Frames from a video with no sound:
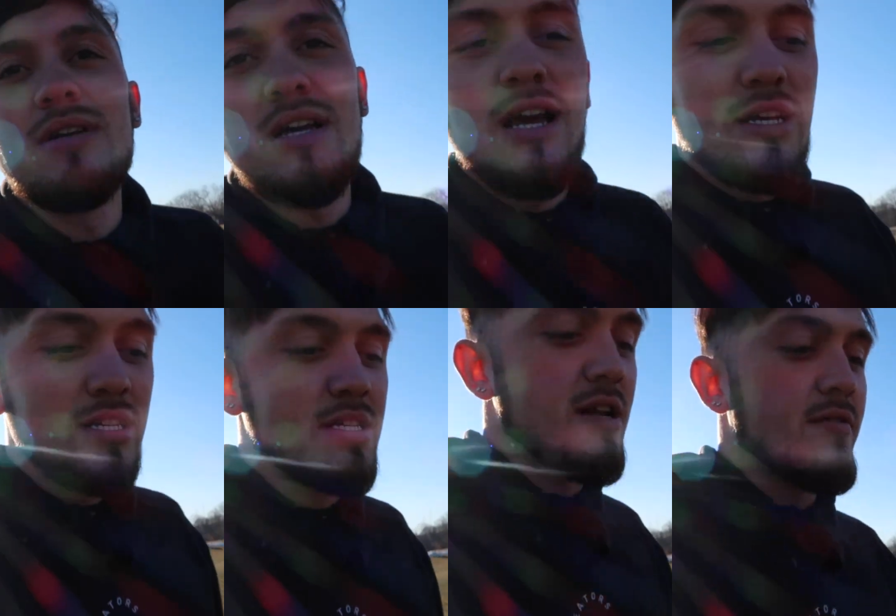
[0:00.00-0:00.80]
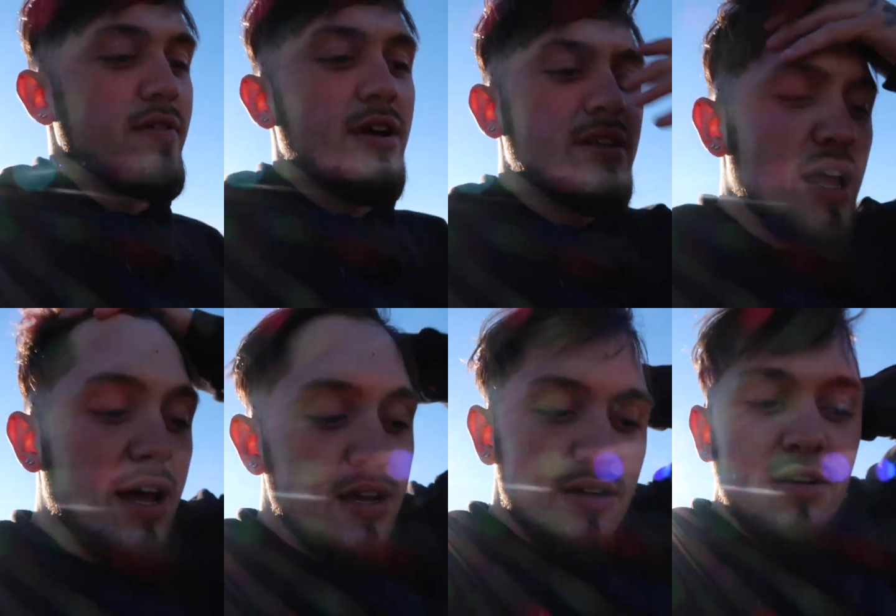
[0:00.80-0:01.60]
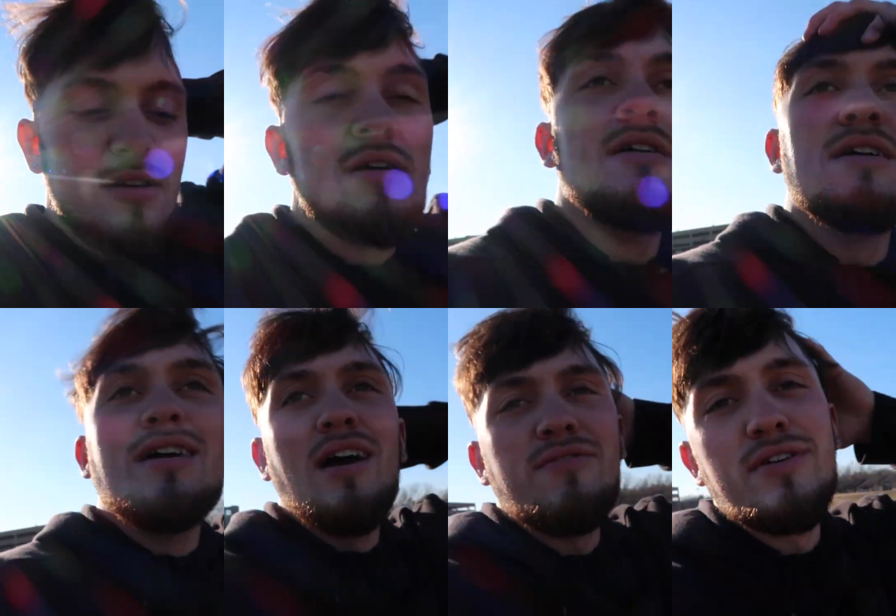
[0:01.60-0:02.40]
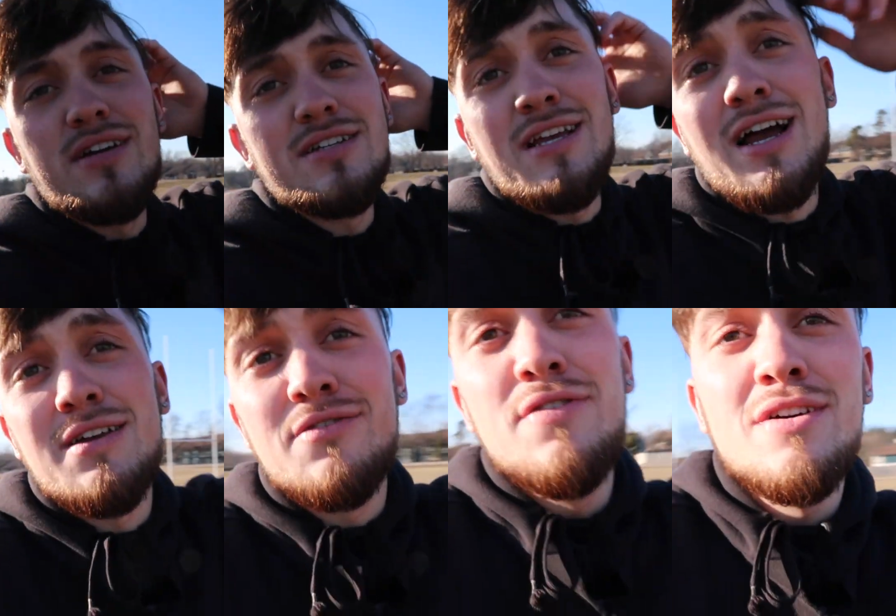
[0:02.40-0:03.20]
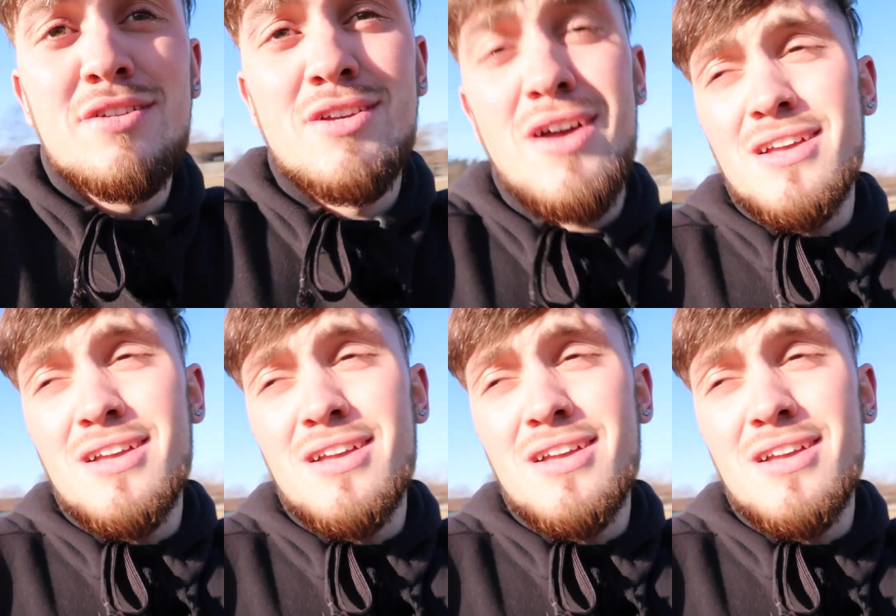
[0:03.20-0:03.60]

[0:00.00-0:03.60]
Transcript: we can catch and stuff like that. You know, have a good time. You feel so?